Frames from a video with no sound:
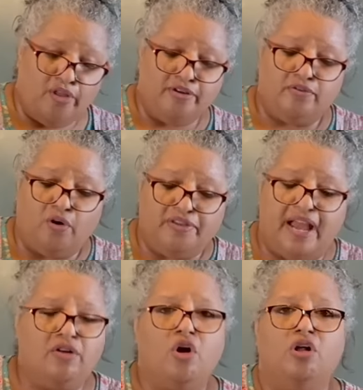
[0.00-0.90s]
the
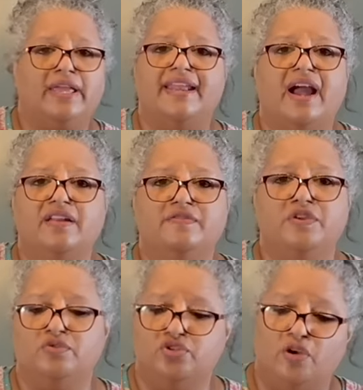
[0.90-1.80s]
alcohol cannot
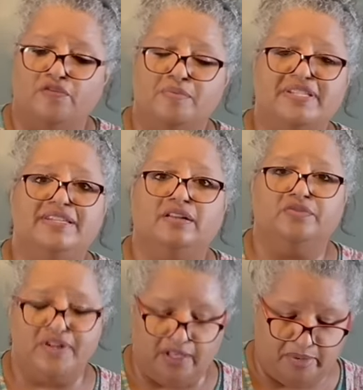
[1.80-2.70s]
infuse from a sealed
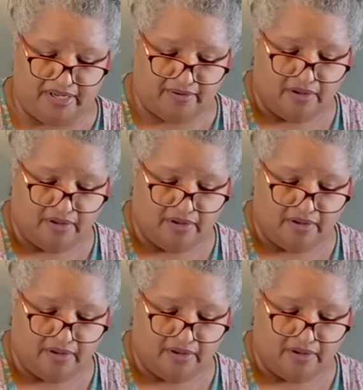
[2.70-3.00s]
vanilla bean.